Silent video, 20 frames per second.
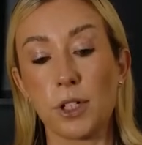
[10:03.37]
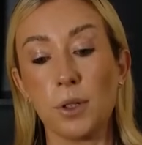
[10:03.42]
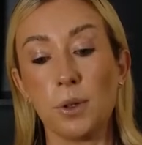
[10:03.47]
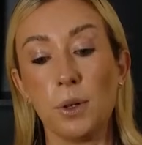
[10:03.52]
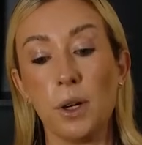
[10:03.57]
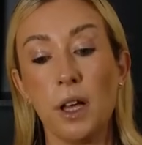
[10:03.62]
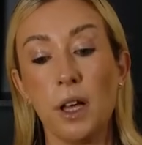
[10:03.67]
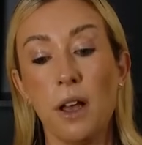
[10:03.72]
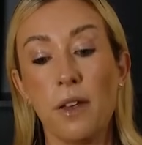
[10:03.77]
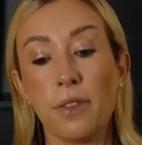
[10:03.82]

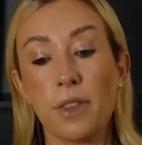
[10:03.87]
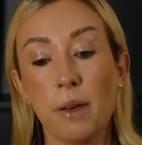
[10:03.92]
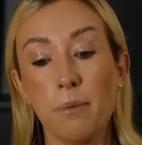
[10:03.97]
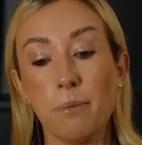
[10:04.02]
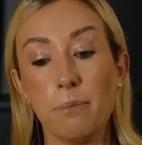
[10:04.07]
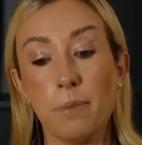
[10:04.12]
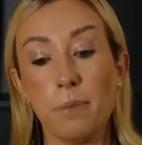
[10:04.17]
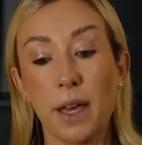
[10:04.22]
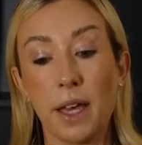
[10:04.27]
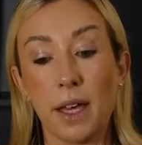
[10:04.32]
you that
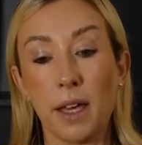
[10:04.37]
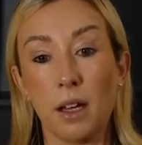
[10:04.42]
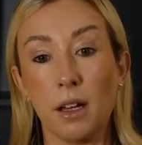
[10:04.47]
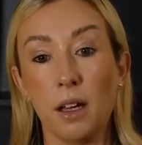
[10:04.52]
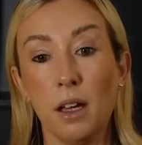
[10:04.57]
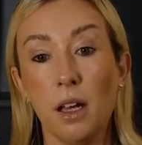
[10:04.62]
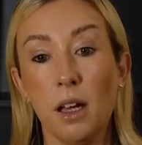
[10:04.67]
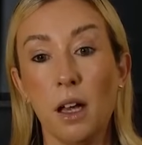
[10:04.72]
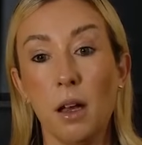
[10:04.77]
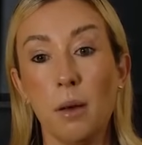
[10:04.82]
may
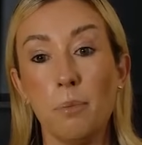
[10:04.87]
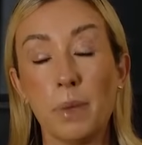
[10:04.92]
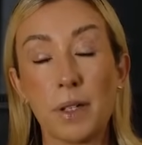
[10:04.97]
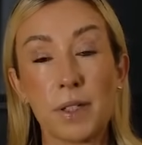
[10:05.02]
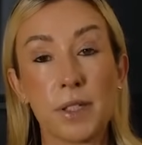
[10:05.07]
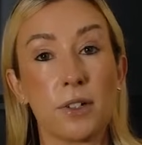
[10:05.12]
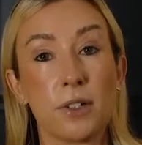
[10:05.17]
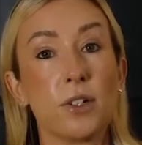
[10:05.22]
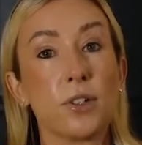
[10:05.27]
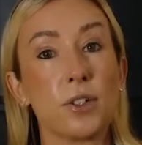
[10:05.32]

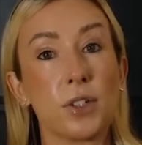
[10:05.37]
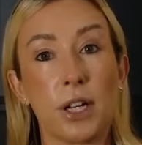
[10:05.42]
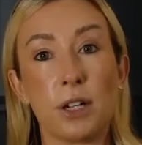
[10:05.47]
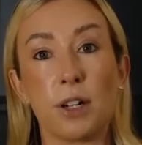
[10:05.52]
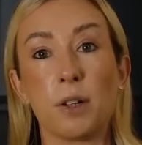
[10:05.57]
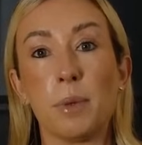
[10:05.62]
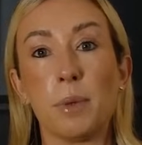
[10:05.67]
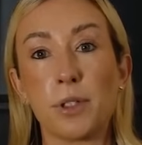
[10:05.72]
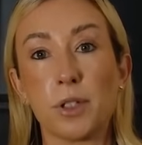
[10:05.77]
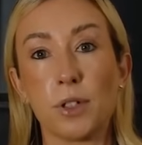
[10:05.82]
misunderstand
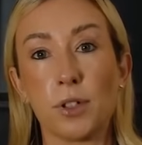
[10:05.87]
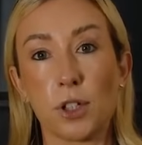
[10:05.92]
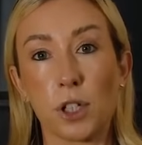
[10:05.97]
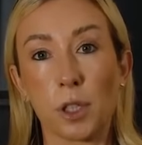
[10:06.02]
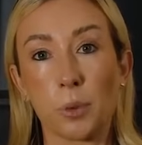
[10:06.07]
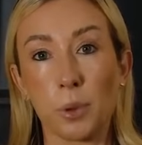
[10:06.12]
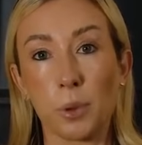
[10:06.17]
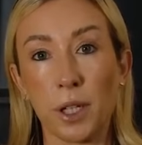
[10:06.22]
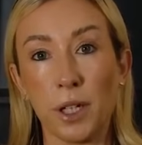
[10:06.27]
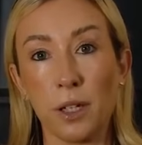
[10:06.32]
or
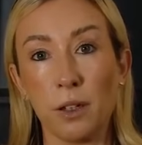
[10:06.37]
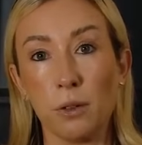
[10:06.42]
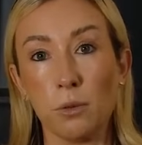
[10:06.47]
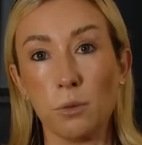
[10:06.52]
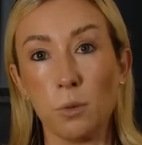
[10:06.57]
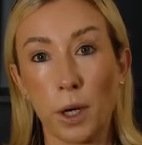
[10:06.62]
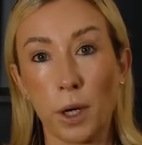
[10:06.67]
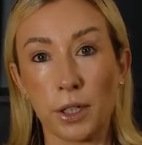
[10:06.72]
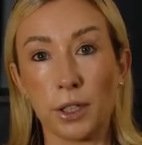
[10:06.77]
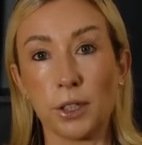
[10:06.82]
misinterpret
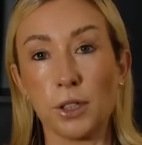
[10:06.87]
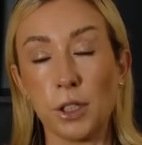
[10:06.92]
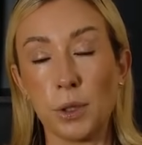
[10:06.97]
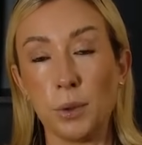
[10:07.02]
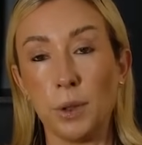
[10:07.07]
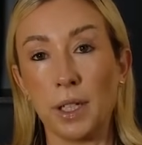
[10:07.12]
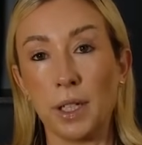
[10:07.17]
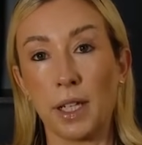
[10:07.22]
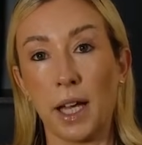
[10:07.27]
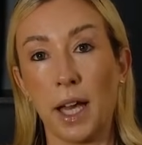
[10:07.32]
what you're
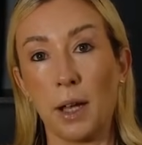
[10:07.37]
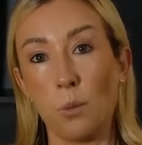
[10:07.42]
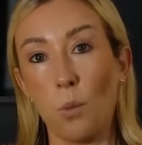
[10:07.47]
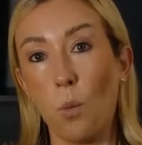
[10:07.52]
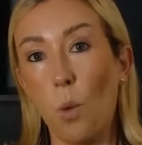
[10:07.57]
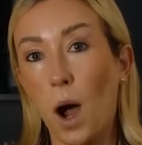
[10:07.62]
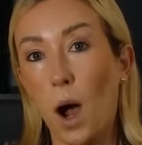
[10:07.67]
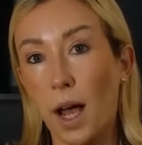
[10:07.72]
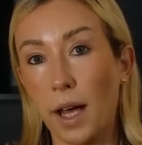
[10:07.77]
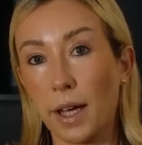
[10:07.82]
doing
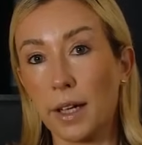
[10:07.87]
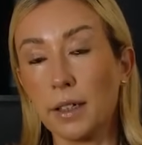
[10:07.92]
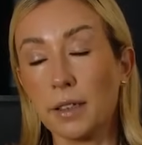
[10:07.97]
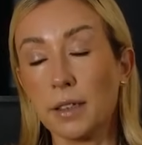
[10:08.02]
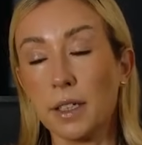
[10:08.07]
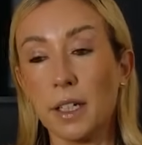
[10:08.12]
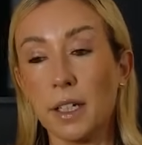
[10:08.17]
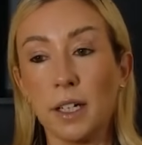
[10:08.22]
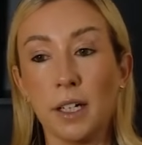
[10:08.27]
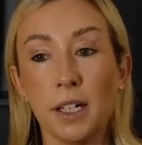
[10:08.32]
and why.
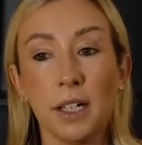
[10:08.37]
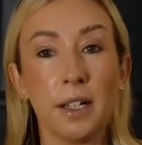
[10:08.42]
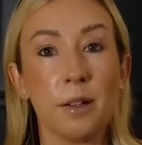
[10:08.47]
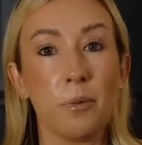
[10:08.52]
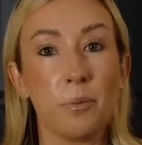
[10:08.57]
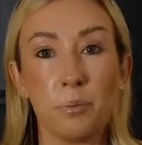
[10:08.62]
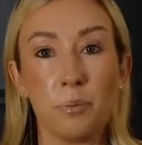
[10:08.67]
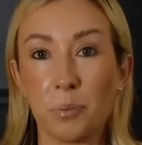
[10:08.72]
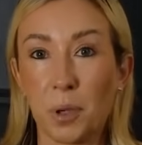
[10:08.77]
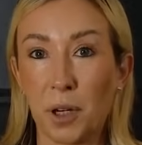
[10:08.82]

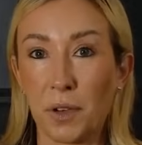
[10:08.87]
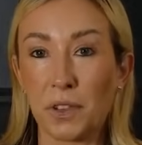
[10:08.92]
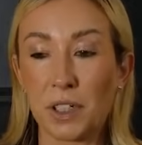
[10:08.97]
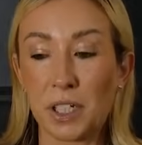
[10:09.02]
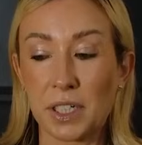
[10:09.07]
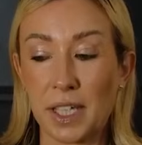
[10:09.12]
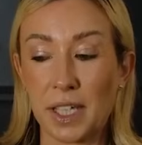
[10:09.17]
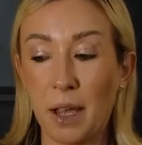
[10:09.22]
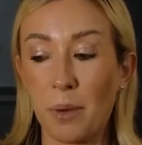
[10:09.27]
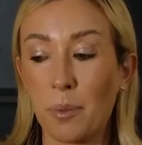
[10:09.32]
Perfect
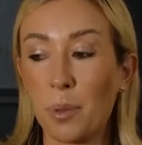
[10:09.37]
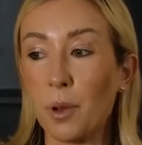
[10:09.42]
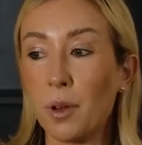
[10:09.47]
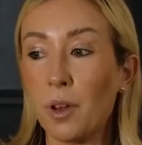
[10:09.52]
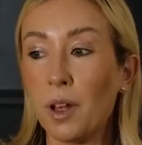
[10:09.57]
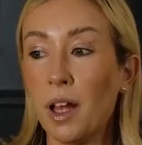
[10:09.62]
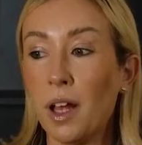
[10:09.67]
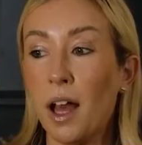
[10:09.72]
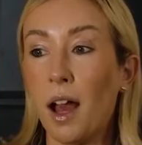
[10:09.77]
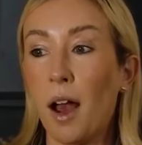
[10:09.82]

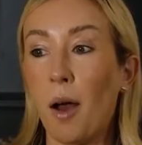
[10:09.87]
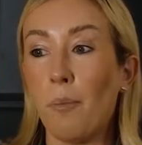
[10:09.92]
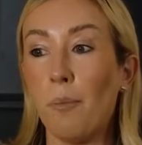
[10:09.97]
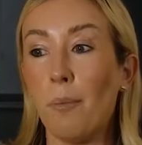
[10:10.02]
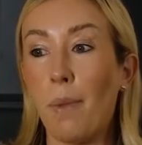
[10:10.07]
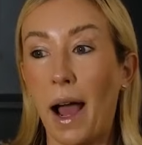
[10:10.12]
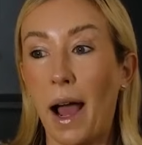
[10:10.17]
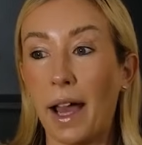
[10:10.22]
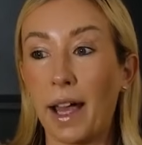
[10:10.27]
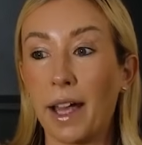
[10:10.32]
example,
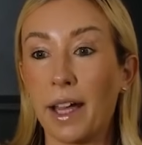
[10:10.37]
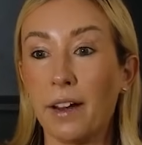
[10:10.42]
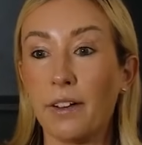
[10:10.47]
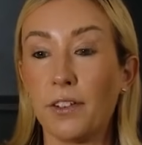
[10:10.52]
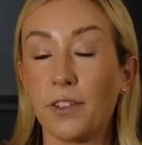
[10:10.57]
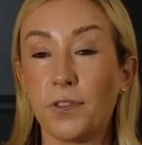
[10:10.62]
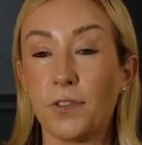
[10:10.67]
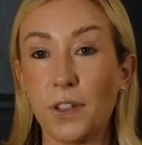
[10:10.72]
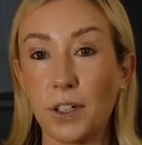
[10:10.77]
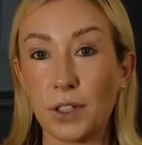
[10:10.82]
my
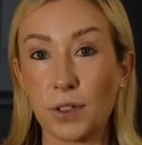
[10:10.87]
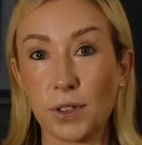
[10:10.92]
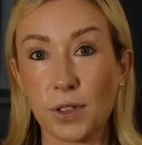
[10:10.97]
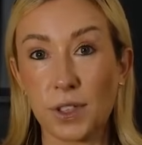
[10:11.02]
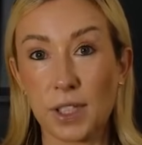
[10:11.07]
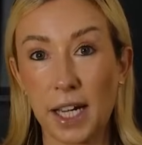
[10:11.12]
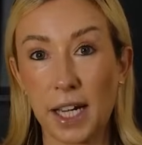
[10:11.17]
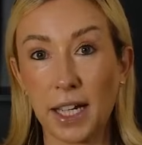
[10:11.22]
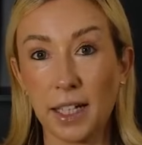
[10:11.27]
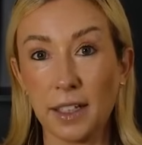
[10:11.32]
fear
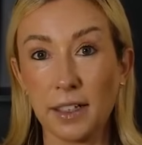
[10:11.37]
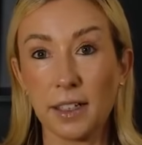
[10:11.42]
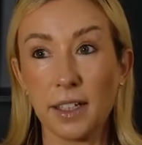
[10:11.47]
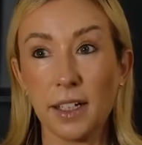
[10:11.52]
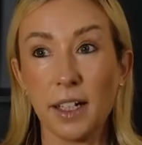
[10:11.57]
state,